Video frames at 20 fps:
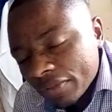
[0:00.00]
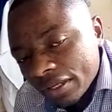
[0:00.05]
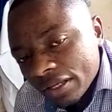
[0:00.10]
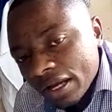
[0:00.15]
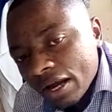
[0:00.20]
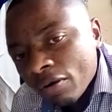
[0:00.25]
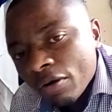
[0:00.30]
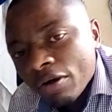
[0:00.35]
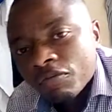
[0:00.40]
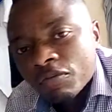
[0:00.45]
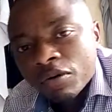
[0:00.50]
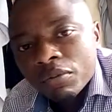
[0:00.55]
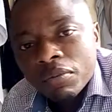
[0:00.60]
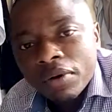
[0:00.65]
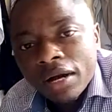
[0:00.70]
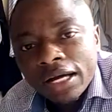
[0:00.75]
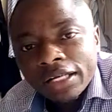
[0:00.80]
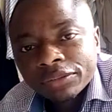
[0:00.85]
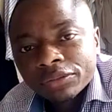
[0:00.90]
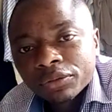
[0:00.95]
Away from
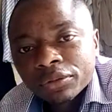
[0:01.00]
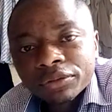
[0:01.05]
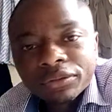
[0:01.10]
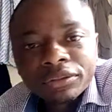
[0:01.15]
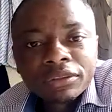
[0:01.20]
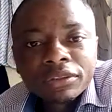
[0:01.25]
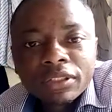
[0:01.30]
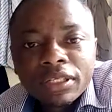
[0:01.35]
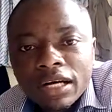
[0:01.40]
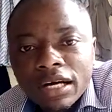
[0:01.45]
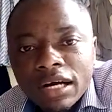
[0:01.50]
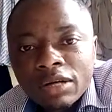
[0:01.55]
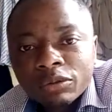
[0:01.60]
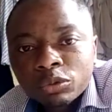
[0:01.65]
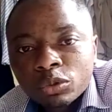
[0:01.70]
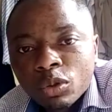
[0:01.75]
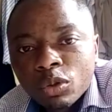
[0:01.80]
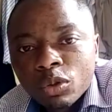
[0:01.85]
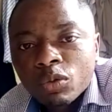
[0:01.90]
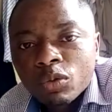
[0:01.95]
azoles, I'll
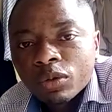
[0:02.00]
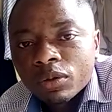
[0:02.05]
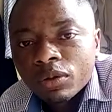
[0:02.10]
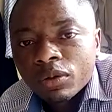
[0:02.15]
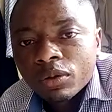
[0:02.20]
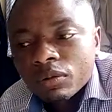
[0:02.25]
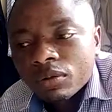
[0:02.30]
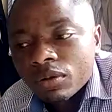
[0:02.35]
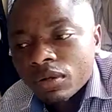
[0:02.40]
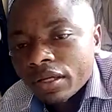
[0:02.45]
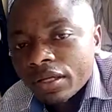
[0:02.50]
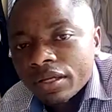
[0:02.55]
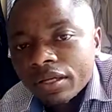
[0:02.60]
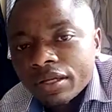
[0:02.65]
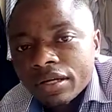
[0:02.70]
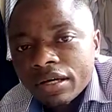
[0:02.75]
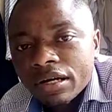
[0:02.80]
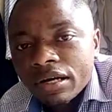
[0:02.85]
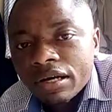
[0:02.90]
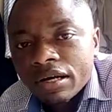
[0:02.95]
talk.
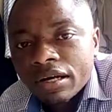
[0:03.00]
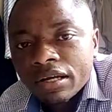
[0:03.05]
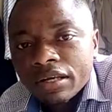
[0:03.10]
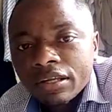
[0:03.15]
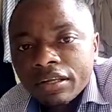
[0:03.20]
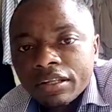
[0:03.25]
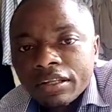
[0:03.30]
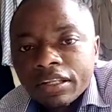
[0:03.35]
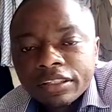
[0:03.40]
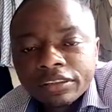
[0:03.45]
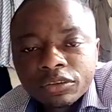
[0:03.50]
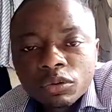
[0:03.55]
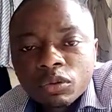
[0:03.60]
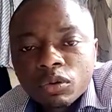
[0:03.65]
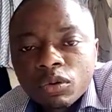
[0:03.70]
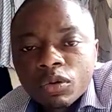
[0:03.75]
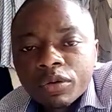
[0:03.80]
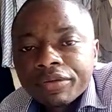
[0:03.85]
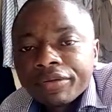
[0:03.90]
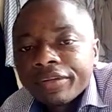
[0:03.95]
Let's
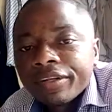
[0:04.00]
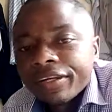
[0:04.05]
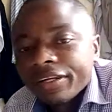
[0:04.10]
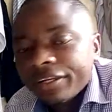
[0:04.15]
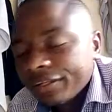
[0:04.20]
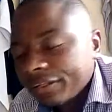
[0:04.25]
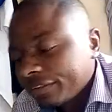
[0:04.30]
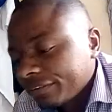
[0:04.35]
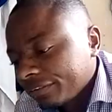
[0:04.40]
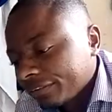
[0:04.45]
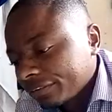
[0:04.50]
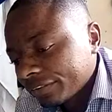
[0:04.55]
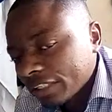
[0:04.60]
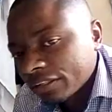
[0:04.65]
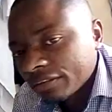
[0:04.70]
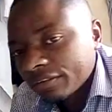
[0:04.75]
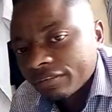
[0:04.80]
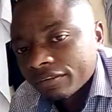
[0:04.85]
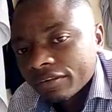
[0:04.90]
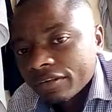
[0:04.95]
look on the
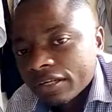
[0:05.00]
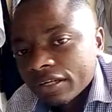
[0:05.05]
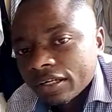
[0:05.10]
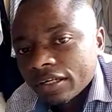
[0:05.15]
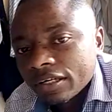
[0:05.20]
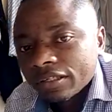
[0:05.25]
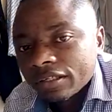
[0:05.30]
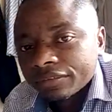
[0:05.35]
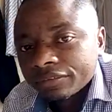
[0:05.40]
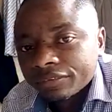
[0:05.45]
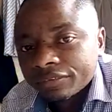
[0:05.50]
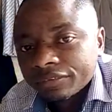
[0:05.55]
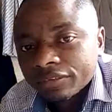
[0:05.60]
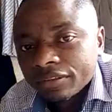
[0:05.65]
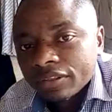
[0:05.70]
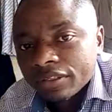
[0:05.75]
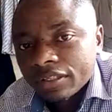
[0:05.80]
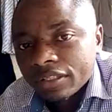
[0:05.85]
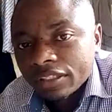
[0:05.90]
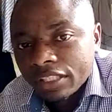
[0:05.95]

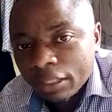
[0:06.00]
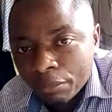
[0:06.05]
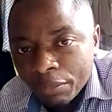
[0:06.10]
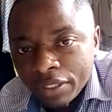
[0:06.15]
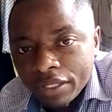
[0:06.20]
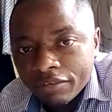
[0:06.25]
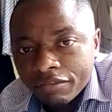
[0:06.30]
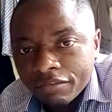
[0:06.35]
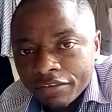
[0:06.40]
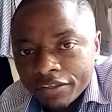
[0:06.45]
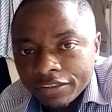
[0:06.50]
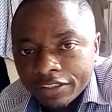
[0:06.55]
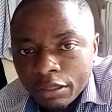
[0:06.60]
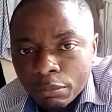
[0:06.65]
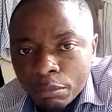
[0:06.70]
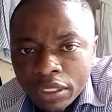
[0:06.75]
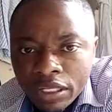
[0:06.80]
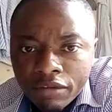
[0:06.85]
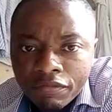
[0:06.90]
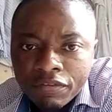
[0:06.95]
terbinafine.
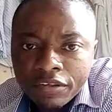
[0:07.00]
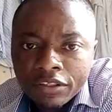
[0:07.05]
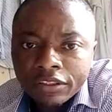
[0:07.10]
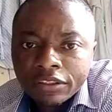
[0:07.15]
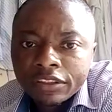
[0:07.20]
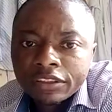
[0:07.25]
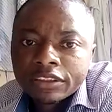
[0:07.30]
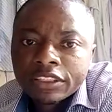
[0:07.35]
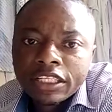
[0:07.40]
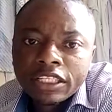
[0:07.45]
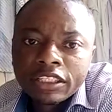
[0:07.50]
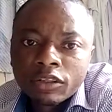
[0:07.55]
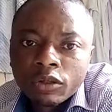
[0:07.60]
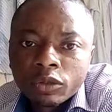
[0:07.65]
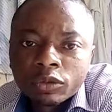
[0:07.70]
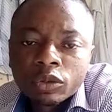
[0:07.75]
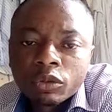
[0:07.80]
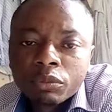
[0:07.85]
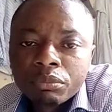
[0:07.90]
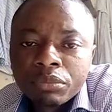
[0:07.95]
Terbinafine, it can
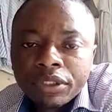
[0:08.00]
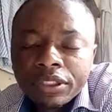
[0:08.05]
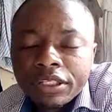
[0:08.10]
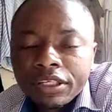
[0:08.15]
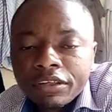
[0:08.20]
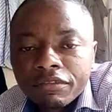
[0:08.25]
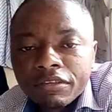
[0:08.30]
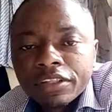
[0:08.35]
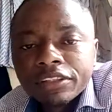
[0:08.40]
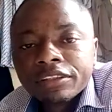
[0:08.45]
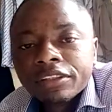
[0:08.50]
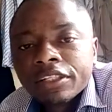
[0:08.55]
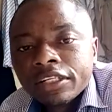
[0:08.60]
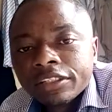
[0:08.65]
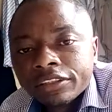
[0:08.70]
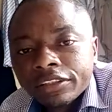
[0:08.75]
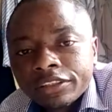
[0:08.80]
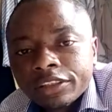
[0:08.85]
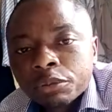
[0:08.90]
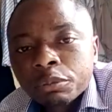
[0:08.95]
also be given
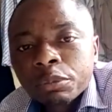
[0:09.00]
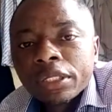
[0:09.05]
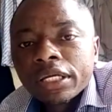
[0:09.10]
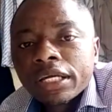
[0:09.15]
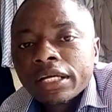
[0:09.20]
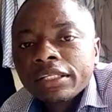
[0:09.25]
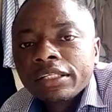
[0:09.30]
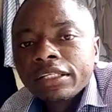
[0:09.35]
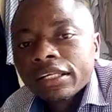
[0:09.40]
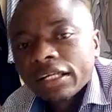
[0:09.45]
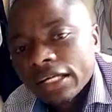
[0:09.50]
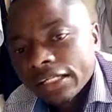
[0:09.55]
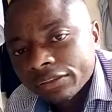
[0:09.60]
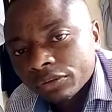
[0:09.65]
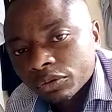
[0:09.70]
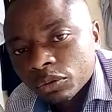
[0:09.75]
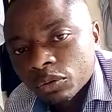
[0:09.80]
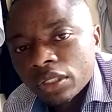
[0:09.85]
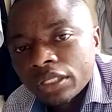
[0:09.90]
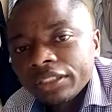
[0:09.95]
systemically and
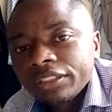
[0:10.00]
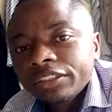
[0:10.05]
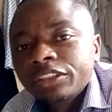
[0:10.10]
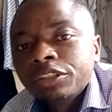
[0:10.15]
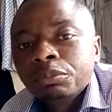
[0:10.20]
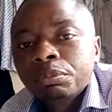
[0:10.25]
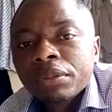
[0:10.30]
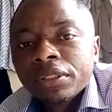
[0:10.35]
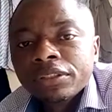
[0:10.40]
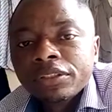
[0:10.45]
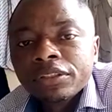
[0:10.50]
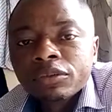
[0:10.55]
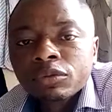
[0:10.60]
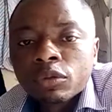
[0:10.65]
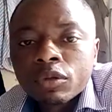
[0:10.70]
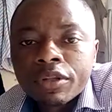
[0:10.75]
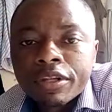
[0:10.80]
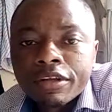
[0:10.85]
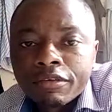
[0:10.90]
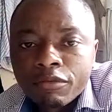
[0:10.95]
orally depending
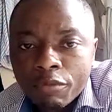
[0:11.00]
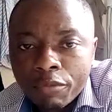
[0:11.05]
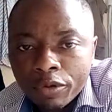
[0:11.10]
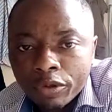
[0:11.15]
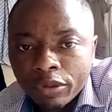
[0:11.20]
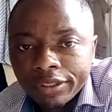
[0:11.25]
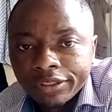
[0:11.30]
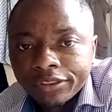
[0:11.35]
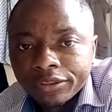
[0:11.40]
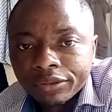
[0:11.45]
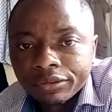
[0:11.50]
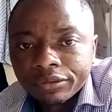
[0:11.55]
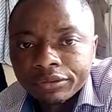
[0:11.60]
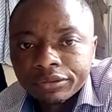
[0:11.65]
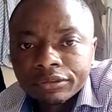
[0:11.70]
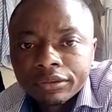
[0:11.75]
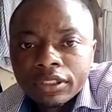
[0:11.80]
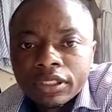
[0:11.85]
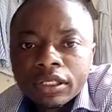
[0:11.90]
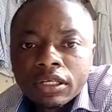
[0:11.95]
on the formulation
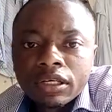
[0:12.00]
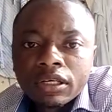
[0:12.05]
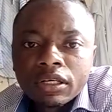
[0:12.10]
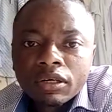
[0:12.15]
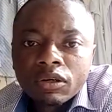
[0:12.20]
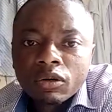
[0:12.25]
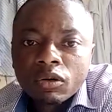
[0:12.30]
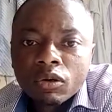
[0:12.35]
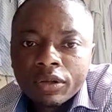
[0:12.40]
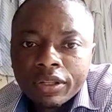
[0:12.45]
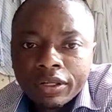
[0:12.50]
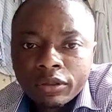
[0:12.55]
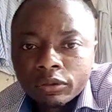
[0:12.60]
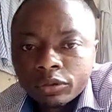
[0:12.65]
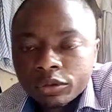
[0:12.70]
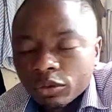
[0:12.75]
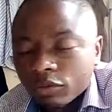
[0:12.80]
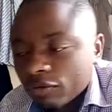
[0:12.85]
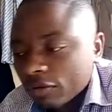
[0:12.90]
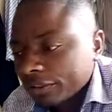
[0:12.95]
or the
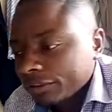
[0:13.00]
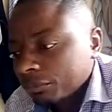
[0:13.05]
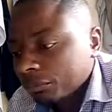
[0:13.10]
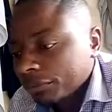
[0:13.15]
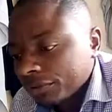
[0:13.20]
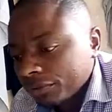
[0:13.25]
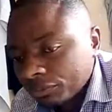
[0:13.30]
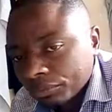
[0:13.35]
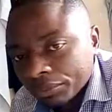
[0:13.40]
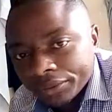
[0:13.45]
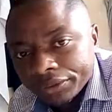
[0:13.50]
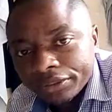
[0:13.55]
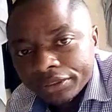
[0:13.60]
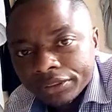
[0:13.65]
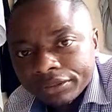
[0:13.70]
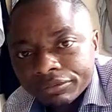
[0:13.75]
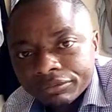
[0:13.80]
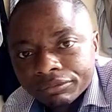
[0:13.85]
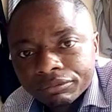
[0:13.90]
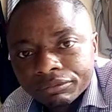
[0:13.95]
route of administration.